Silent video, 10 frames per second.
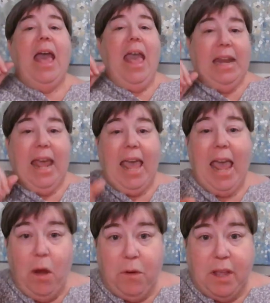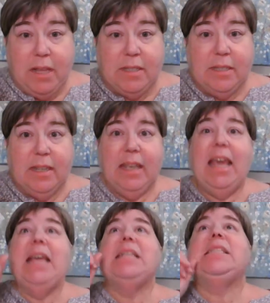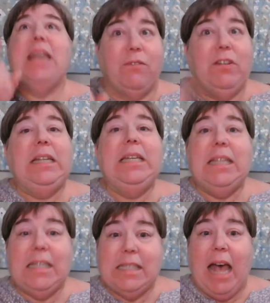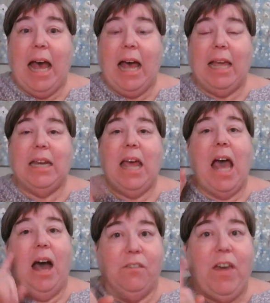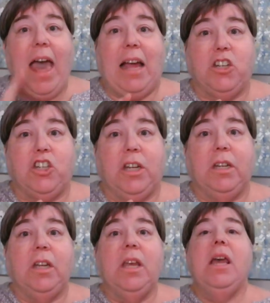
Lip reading: And Aries is definitely the sign of action.